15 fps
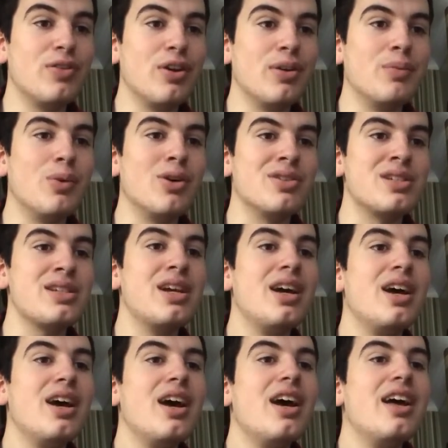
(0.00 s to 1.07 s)
was.
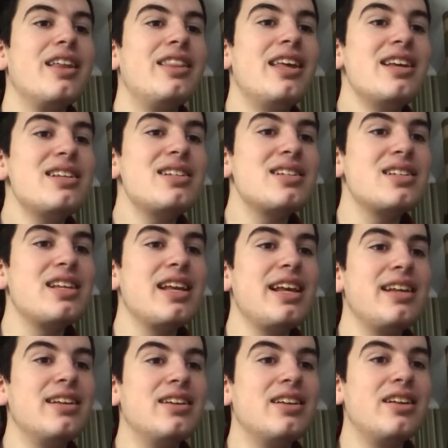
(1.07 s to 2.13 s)
This
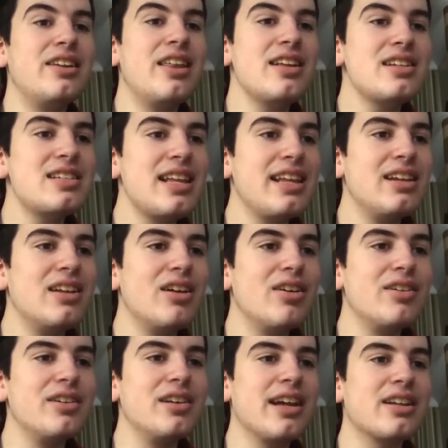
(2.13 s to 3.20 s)
he
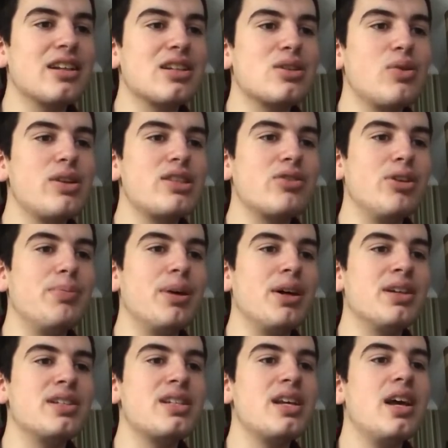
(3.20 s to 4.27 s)
learned like the Toy Story
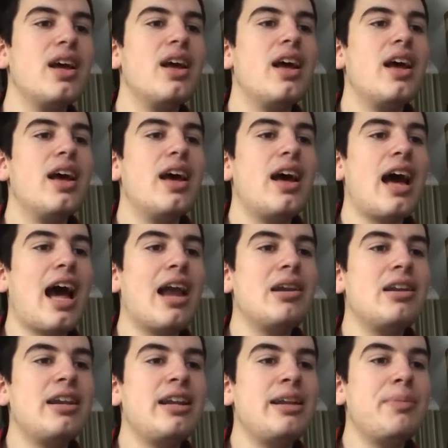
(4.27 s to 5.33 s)
Buzz,
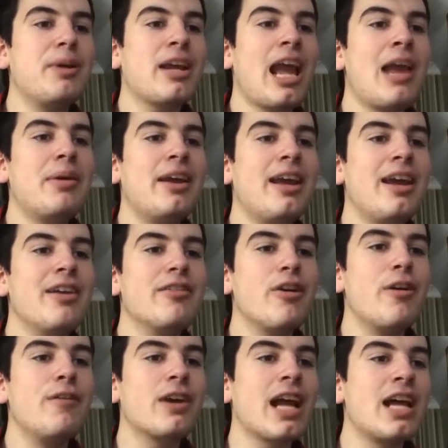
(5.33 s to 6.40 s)
and he became a
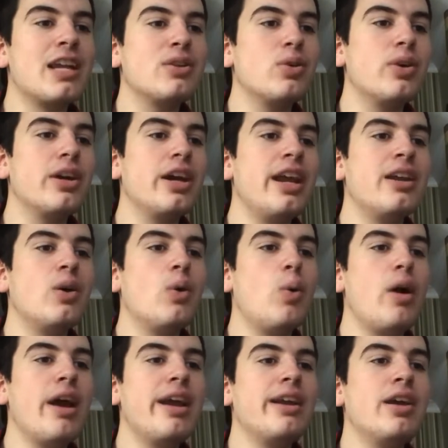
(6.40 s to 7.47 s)
hero for Candoya in a
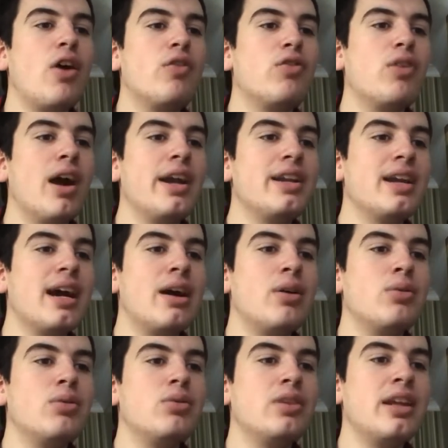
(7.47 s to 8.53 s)
way of right
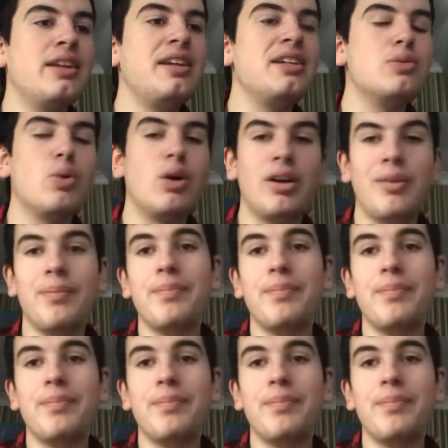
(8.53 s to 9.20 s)
now they need one.